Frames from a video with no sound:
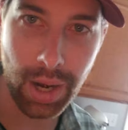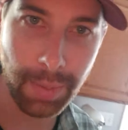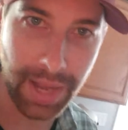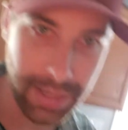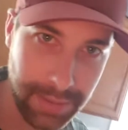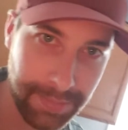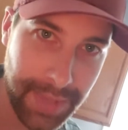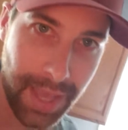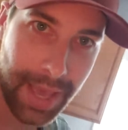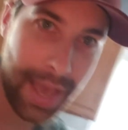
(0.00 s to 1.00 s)
What up, guys?
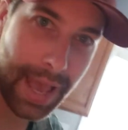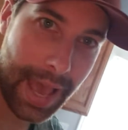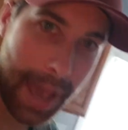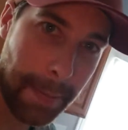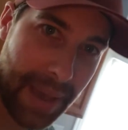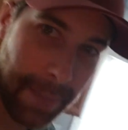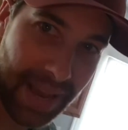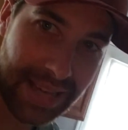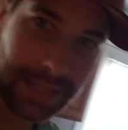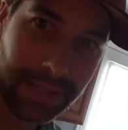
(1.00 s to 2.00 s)
I'm at
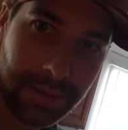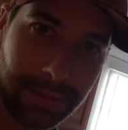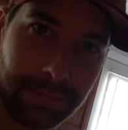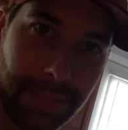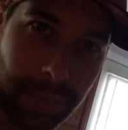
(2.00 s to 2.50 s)
Mike's,